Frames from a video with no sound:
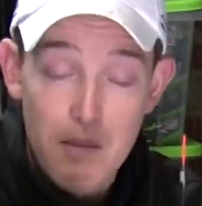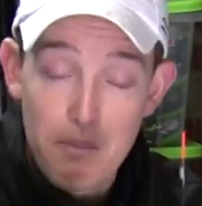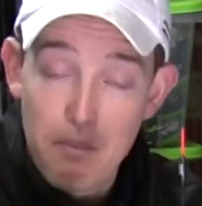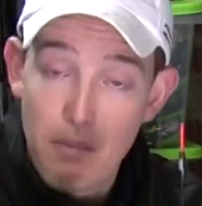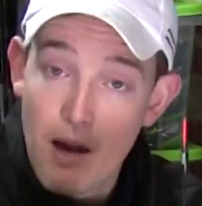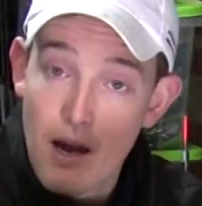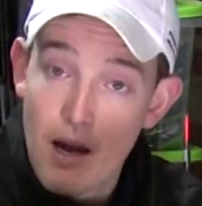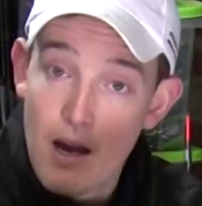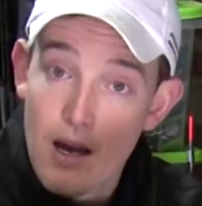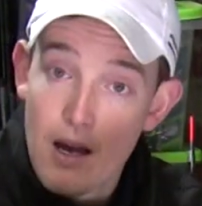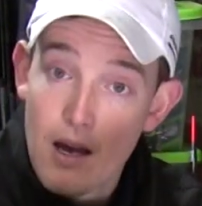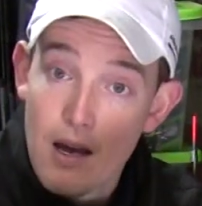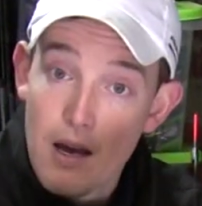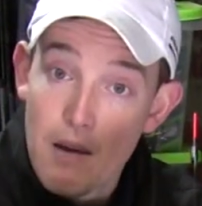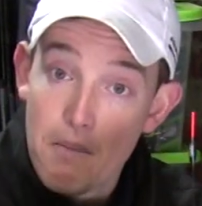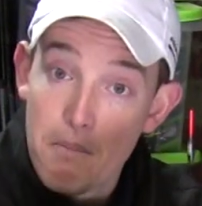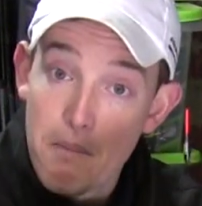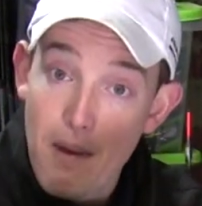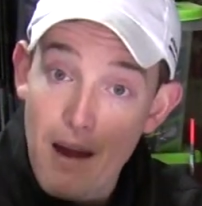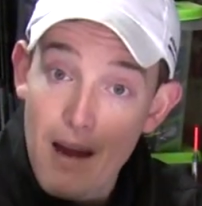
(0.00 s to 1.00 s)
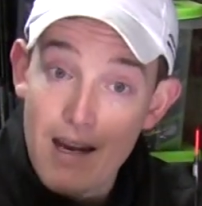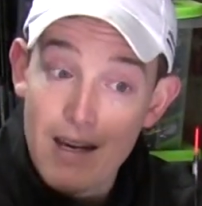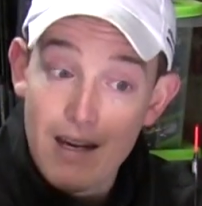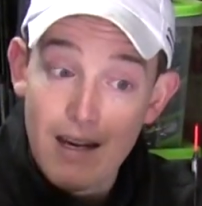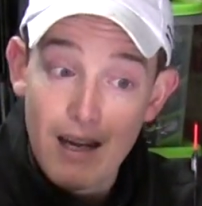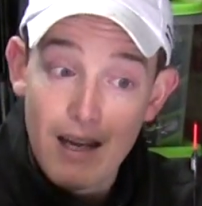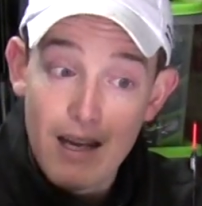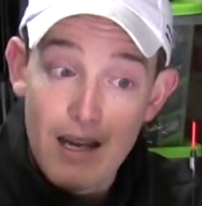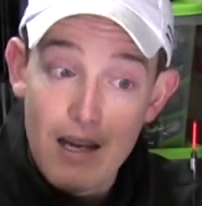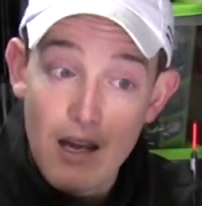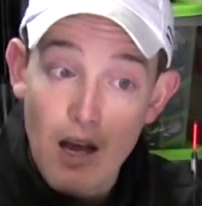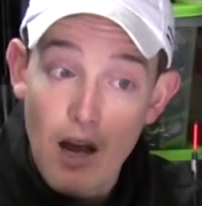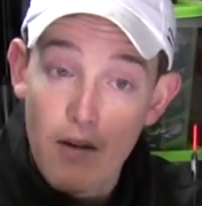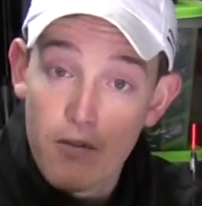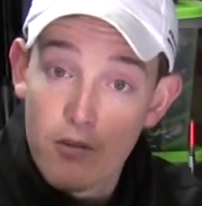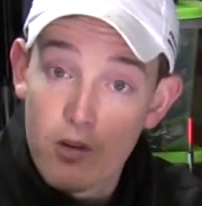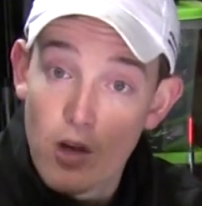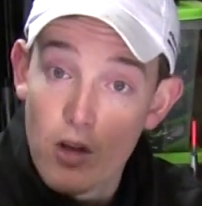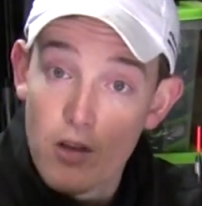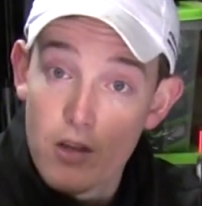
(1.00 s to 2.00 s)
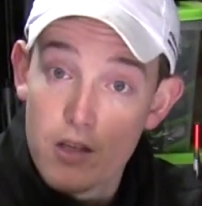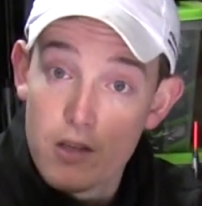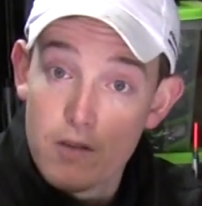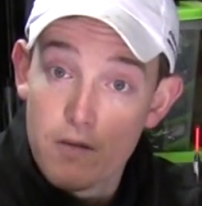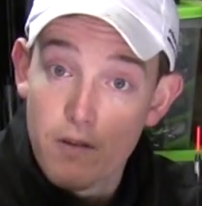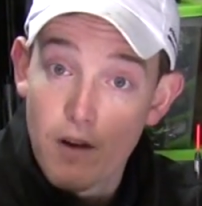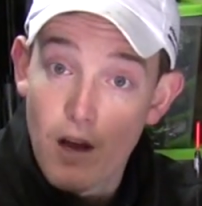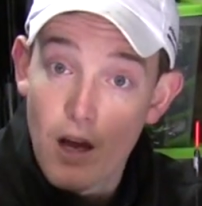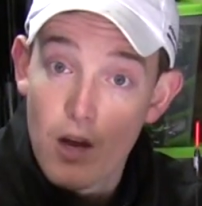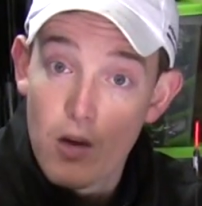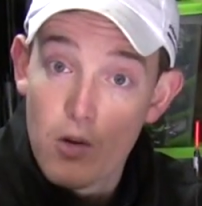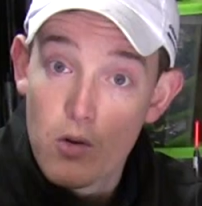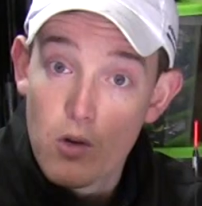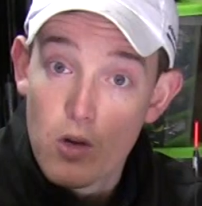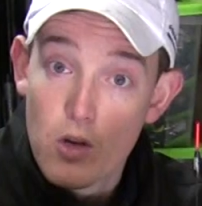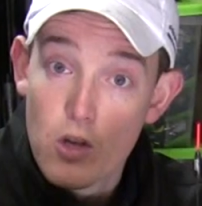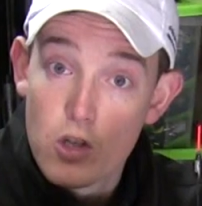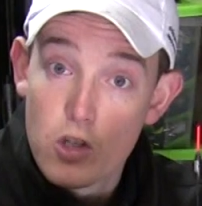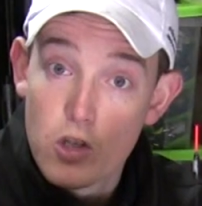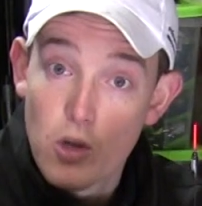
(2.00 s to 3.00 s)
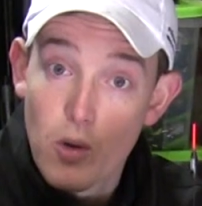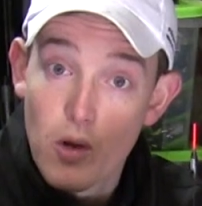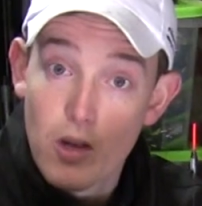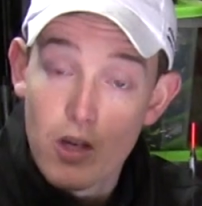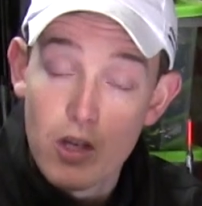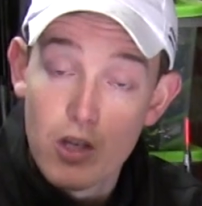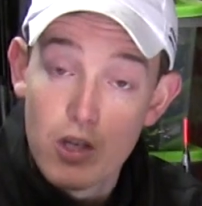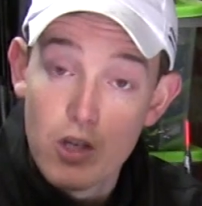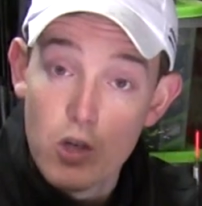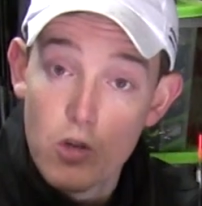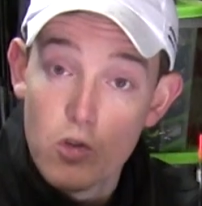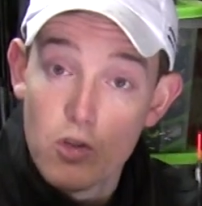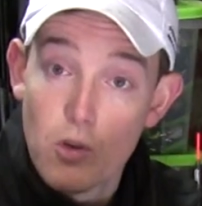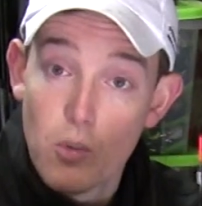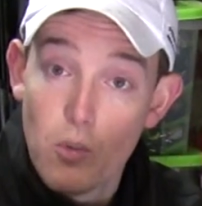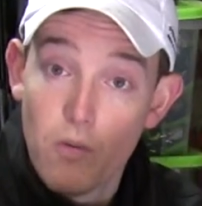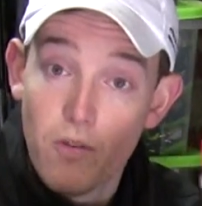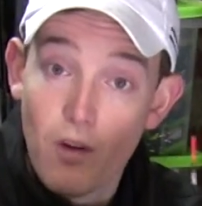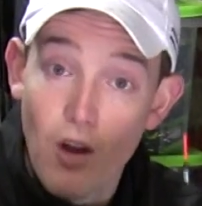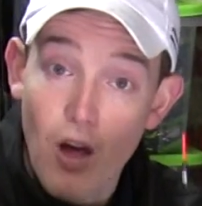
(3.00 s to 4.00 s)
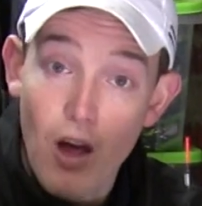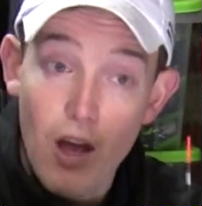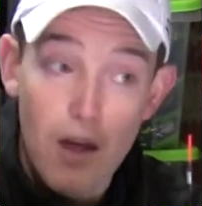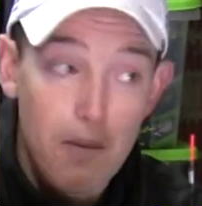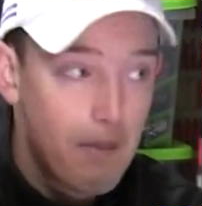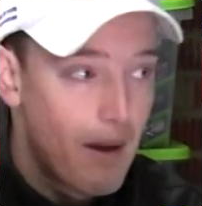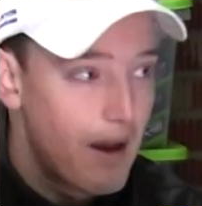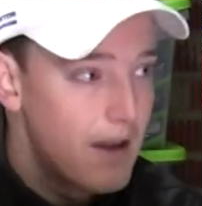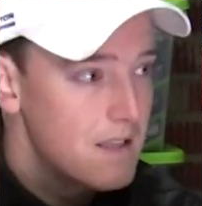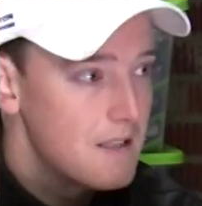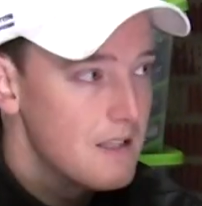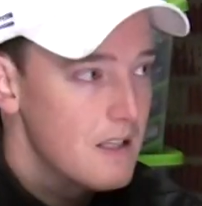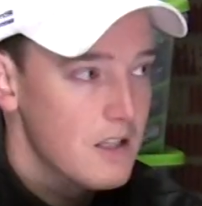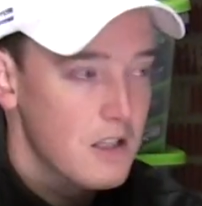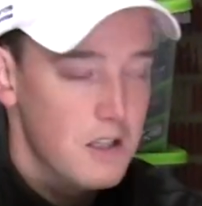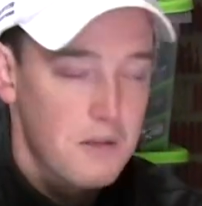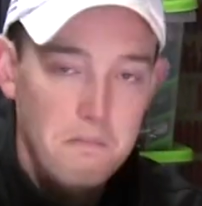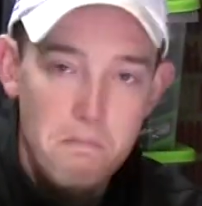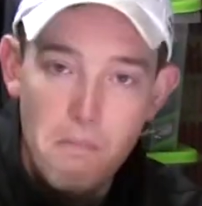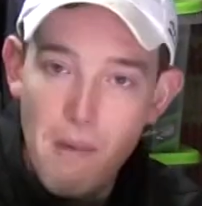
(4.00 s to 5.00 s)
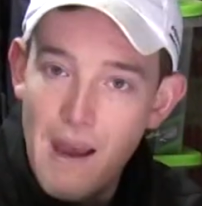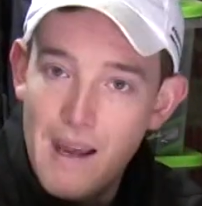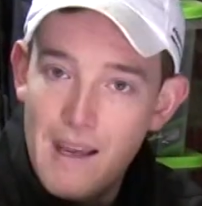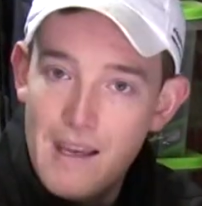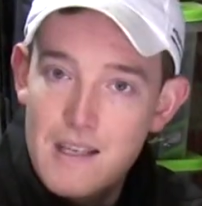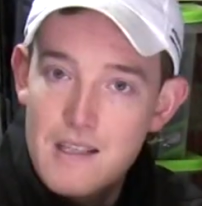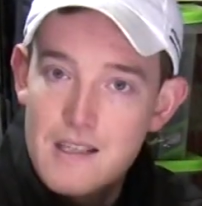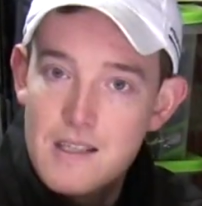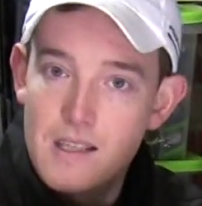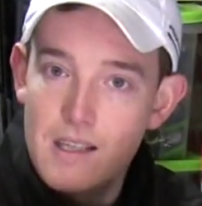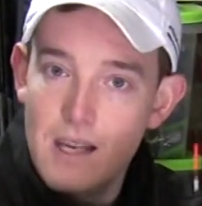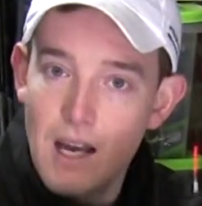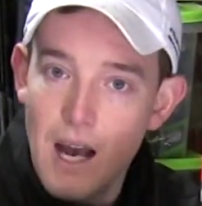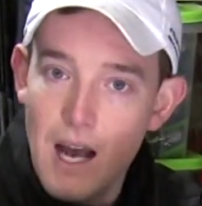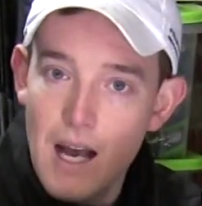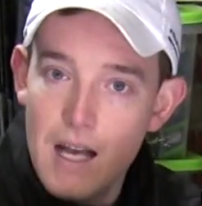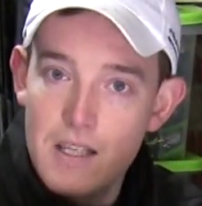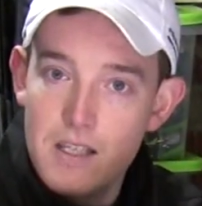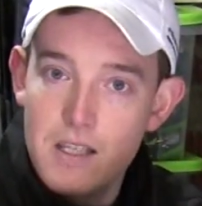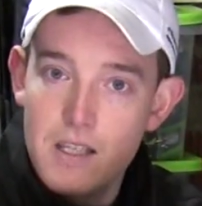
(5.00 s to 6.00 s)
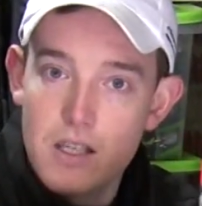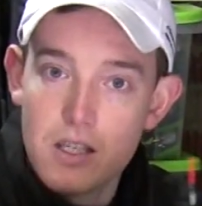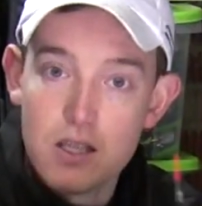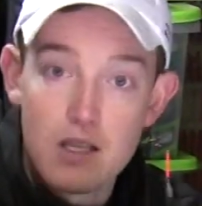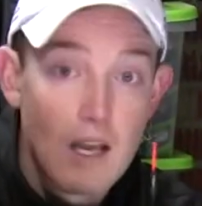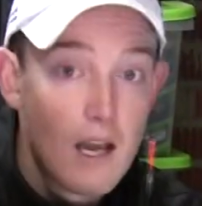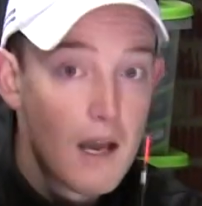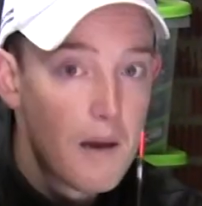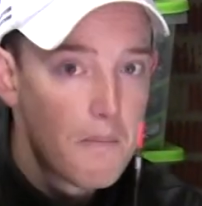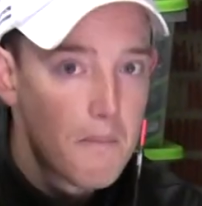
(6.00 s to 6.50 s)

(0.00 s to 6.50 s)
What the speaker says: but mainly I've got this float so I can use it with lighter baits such as maggots, casters,